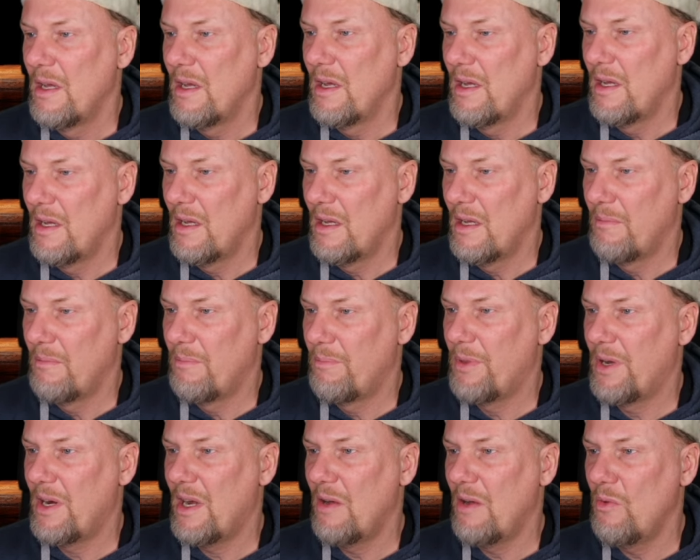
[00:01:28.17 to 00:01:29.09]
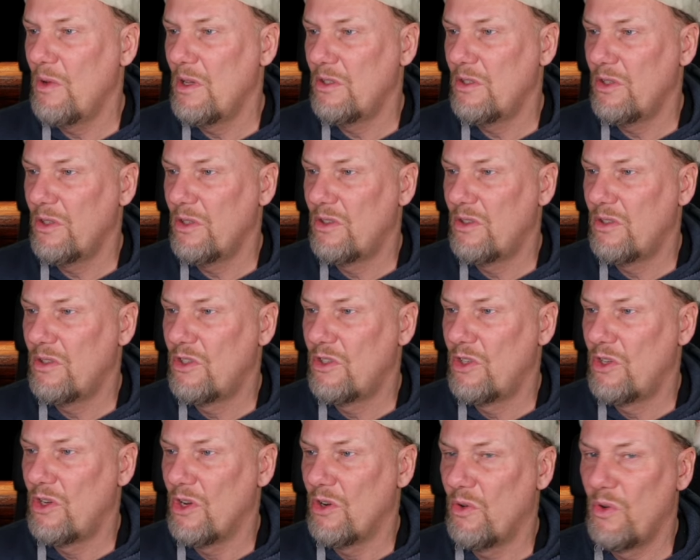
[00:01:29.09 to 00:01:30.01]
But I will just
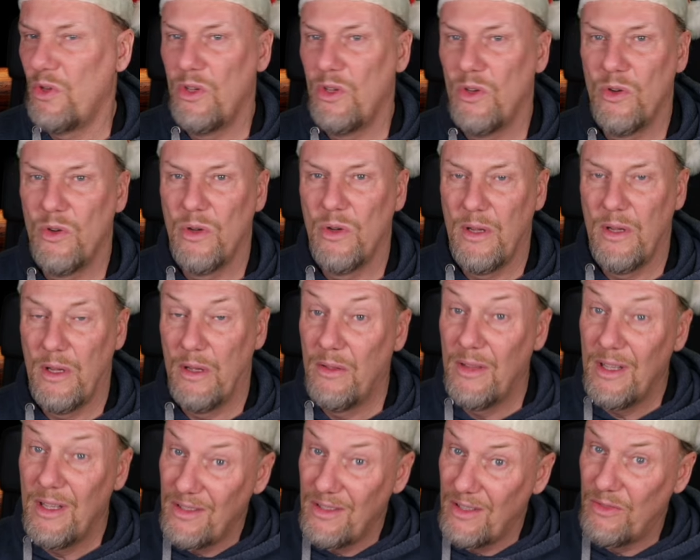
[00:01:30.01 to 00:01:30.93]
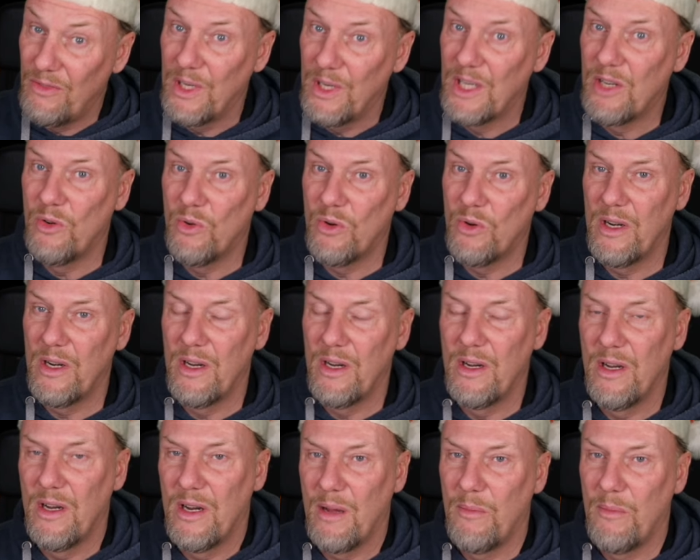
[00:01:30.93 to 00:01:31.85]
show you, and this is
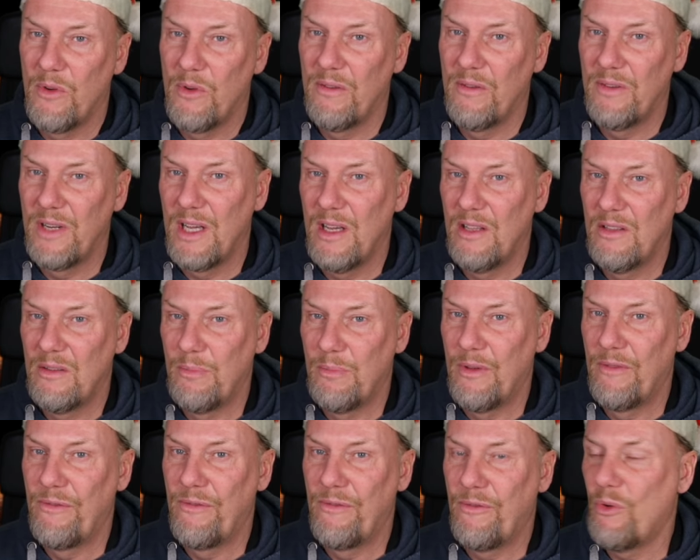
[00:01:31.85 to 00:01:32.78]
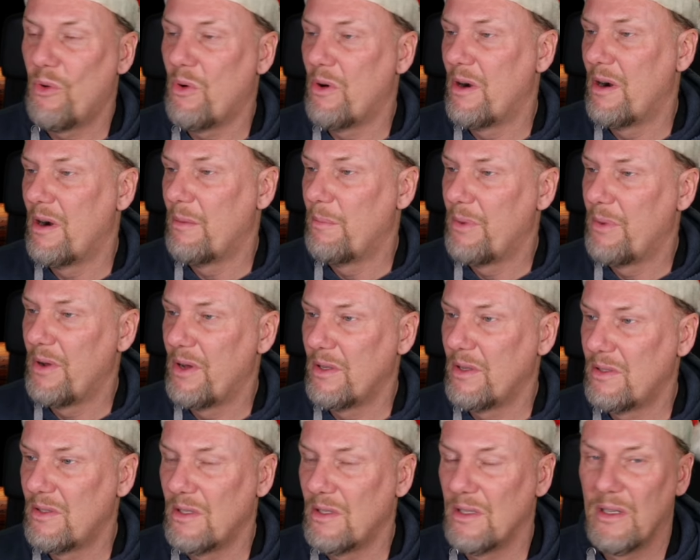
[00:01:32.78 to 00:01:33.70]
recorded a number of days before,
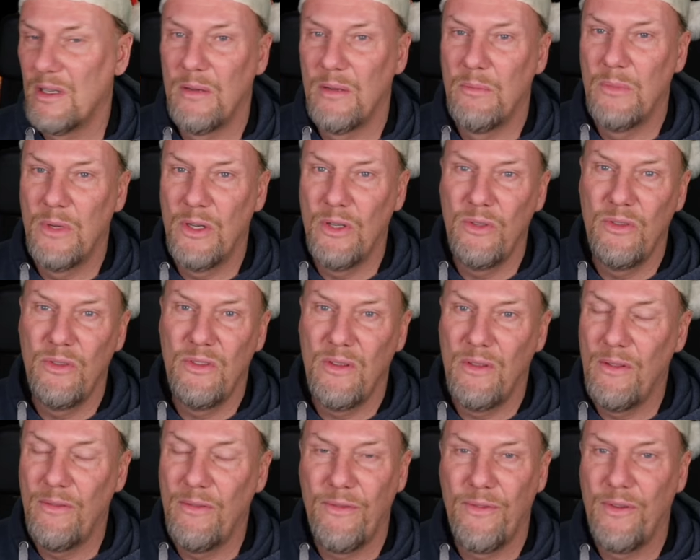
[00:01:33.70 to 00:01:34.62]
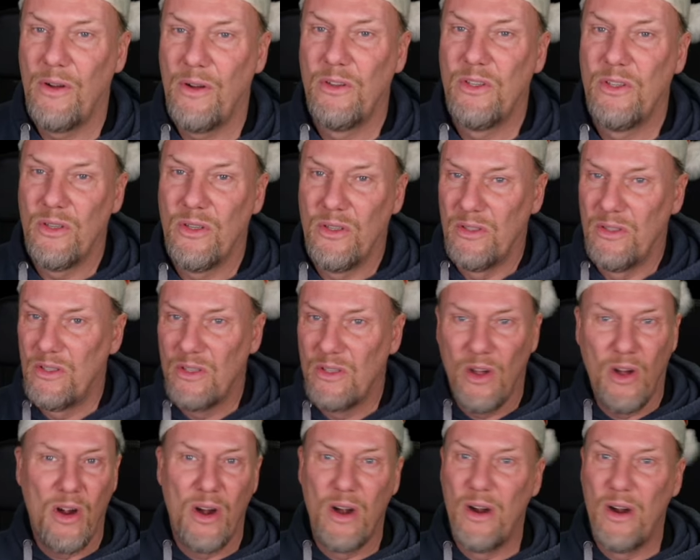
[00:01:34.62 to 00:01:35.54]
but most of the functions
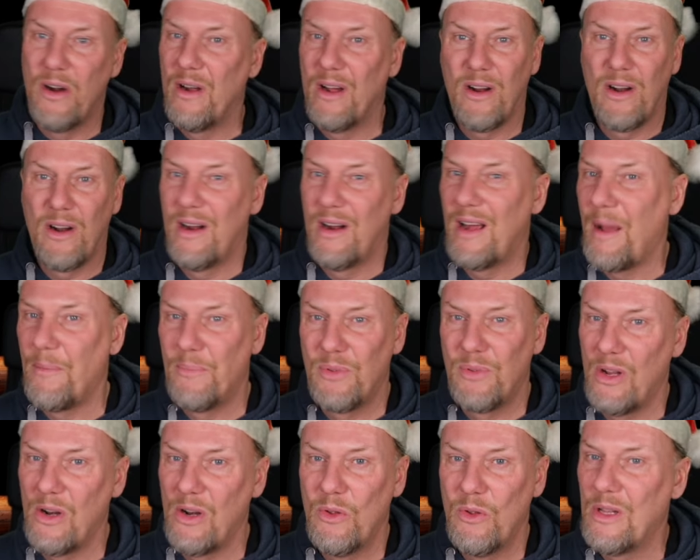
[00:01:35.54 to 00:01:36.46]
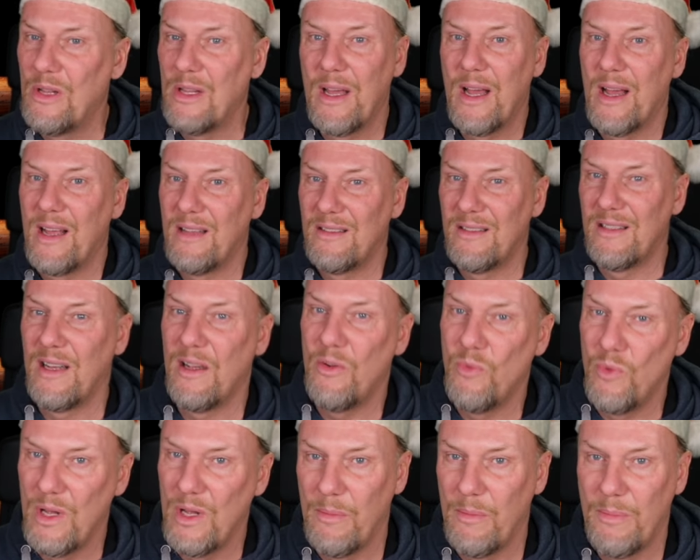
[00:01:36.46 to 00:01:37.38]
are absolutely as they
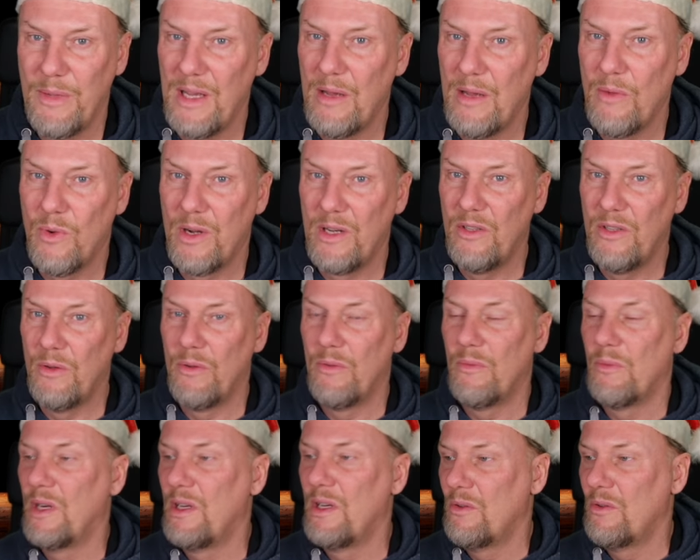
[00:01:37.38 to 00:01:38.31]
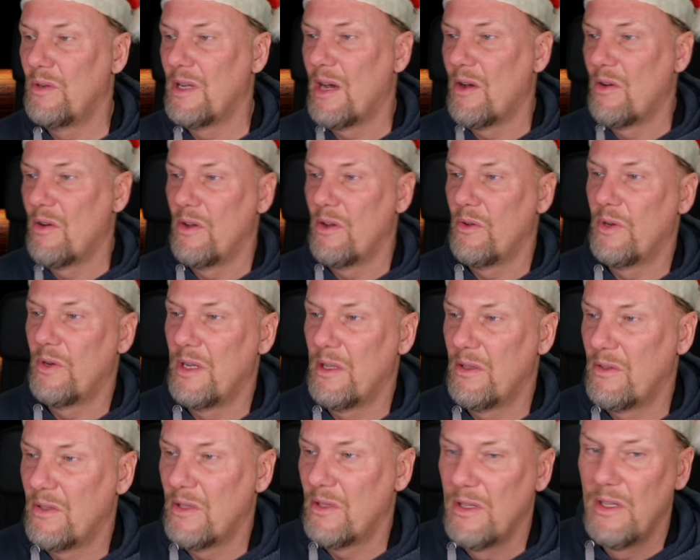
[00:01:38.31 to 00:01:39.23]
will be when you download
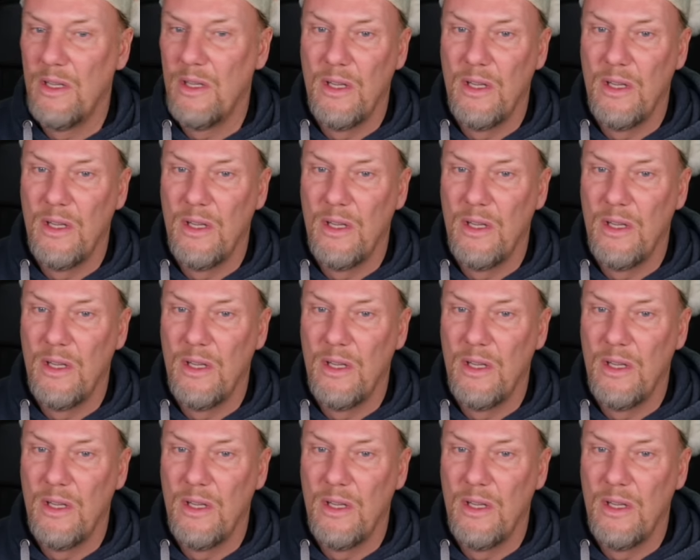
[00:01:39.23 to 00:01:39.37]
it.